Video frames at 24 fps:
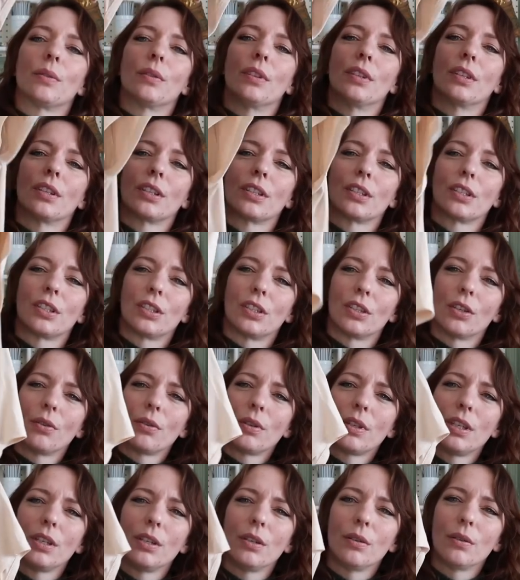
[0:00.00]
would look so
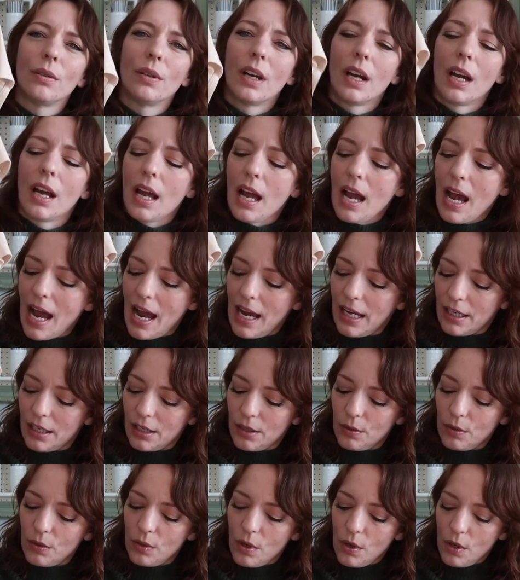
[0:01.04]
cute. I
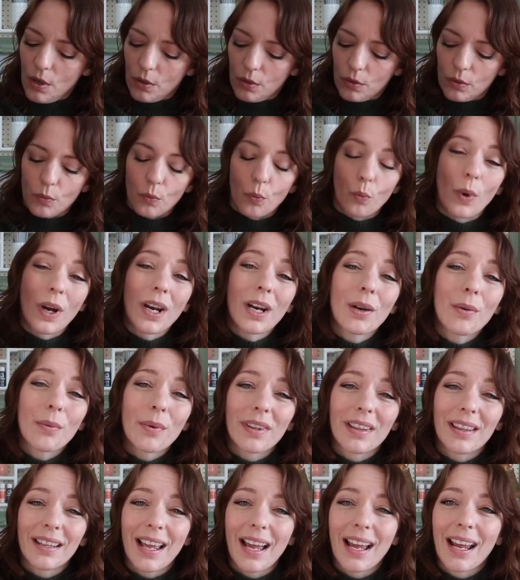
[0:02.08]
could wear it
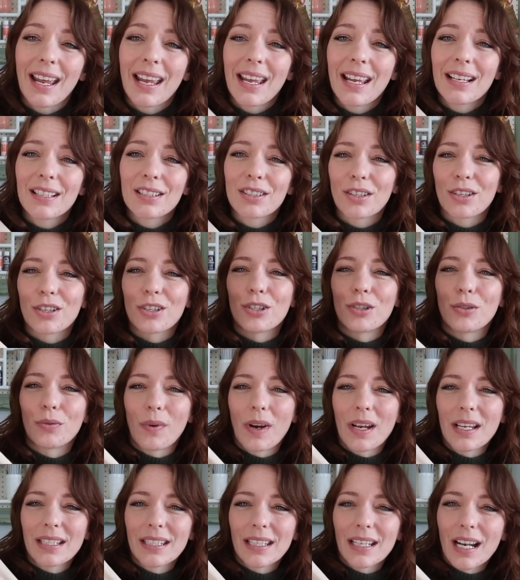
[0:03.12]
with leggings or
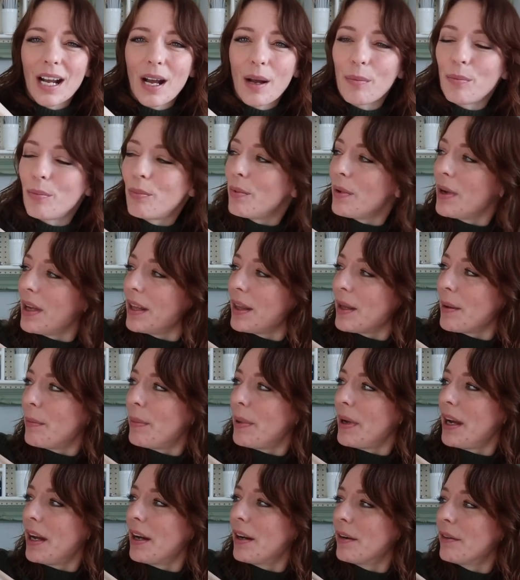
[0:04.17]
dress it up with a
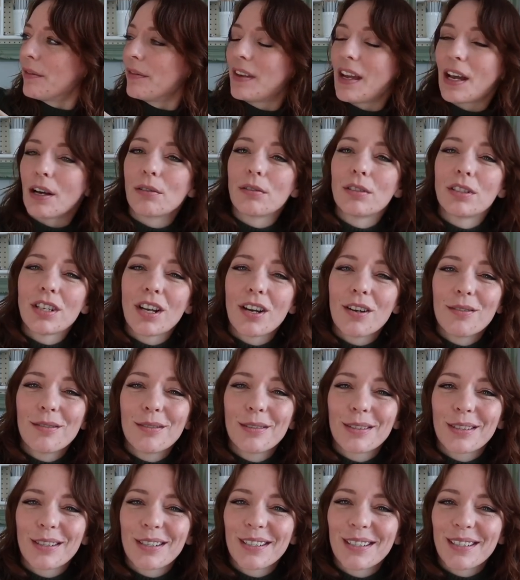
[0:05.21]
pair of
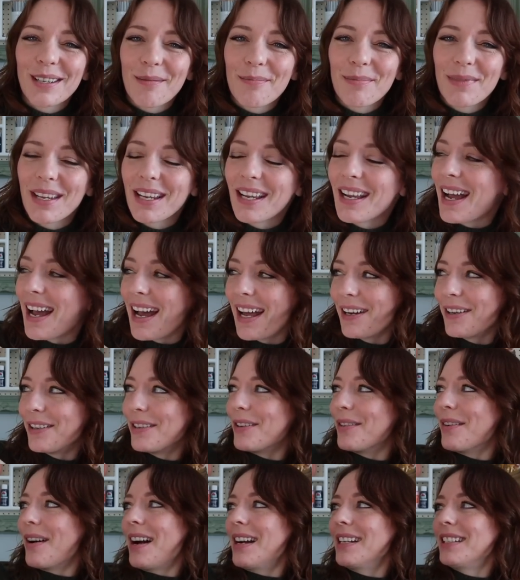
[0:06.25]
gauchos or something. I don't
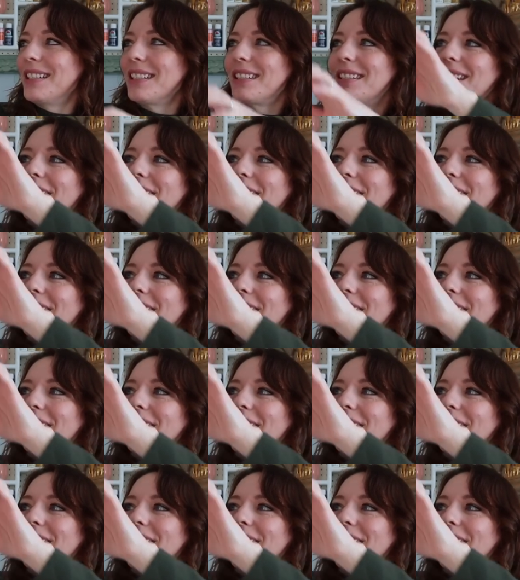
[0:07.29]
know. I just